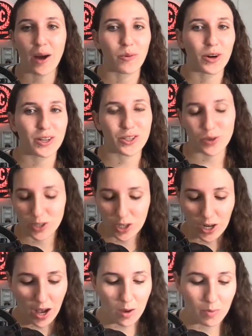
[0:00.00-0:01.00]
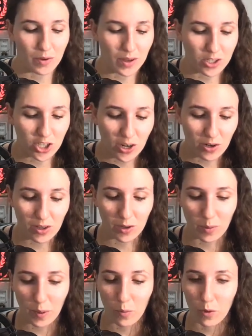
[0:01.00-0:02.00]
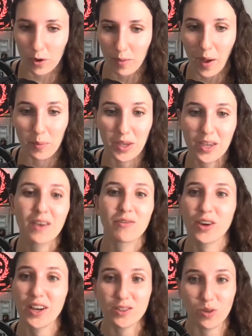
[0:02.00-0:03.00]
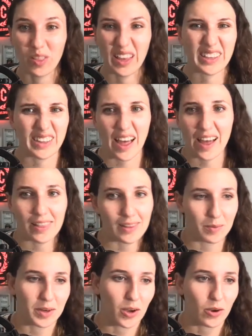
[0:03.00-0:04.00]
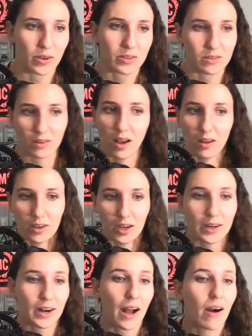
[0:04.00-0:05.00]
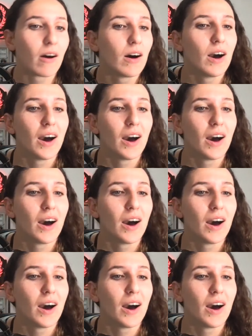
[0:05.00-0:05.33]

I wanted to switch it up and share a little bit more about me. If you guys don't like that, let me know because I'll cut it out.